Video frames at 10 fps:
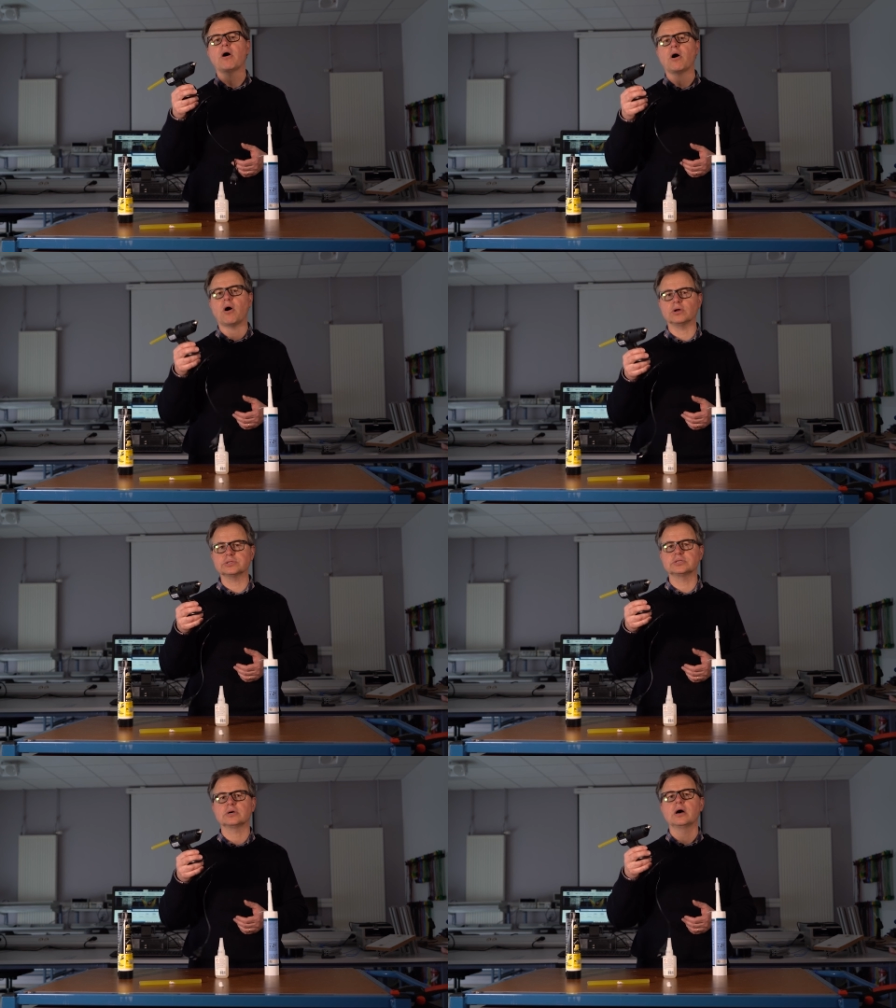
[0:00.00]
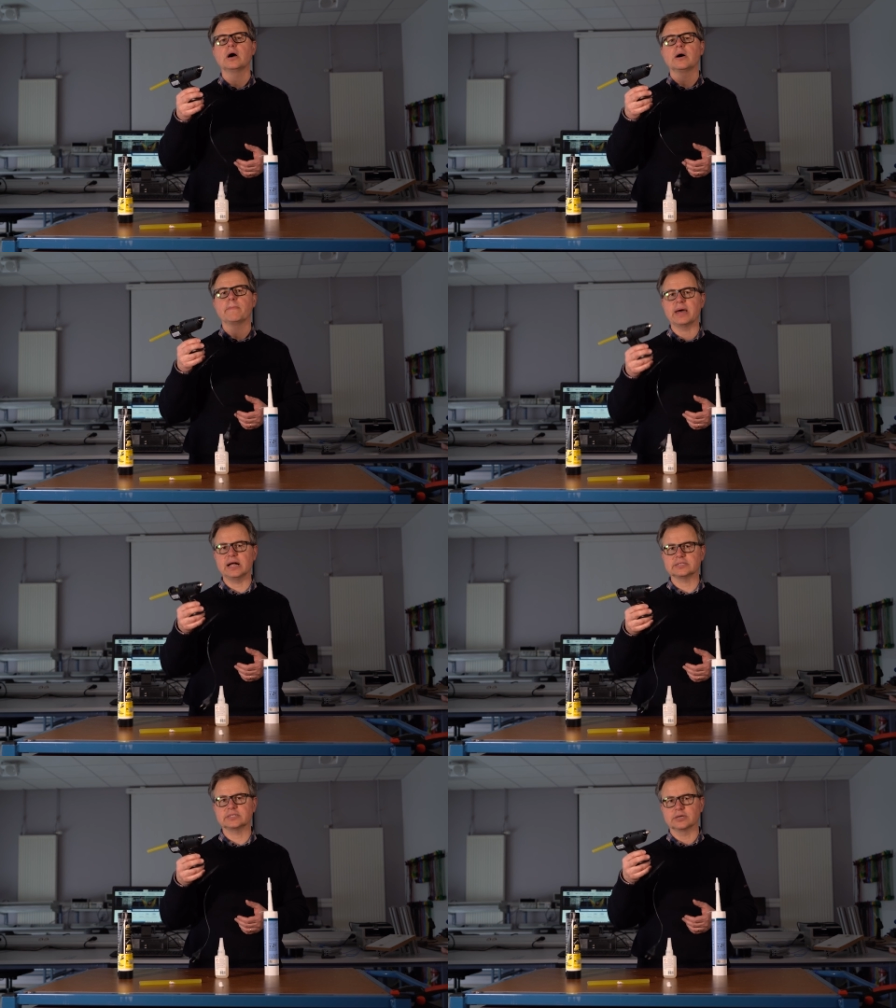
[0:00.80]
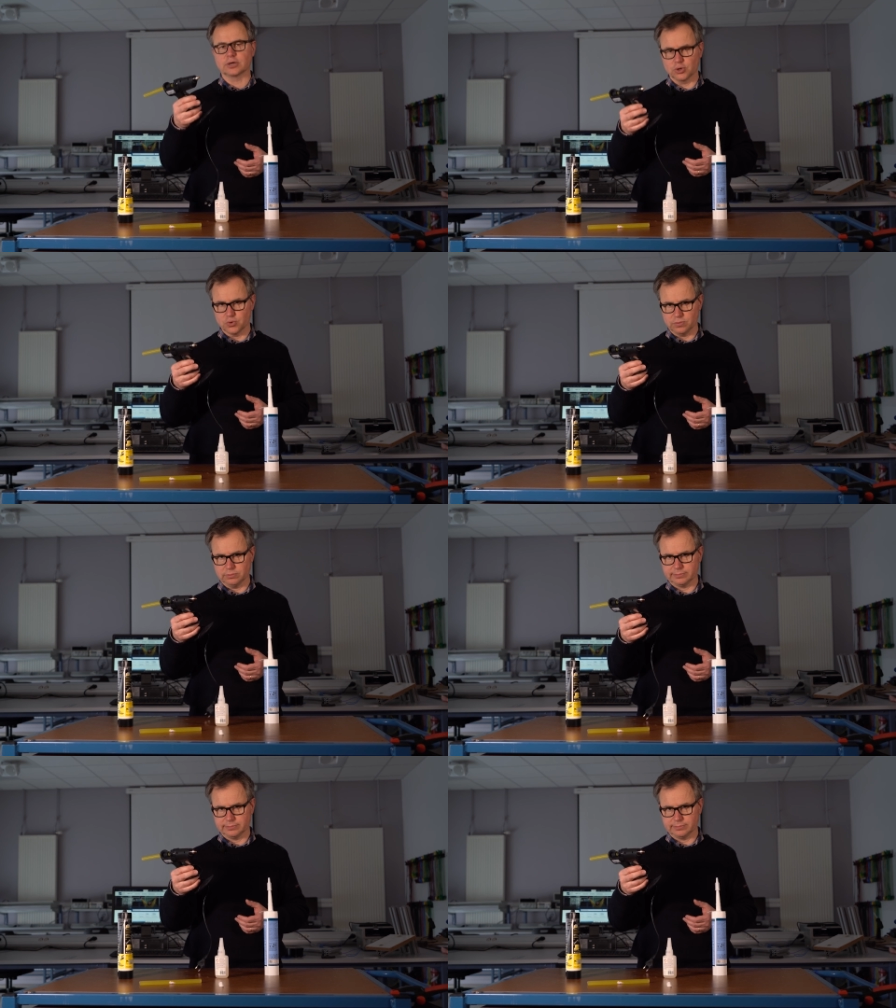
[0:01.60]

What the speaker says: hot melt glue.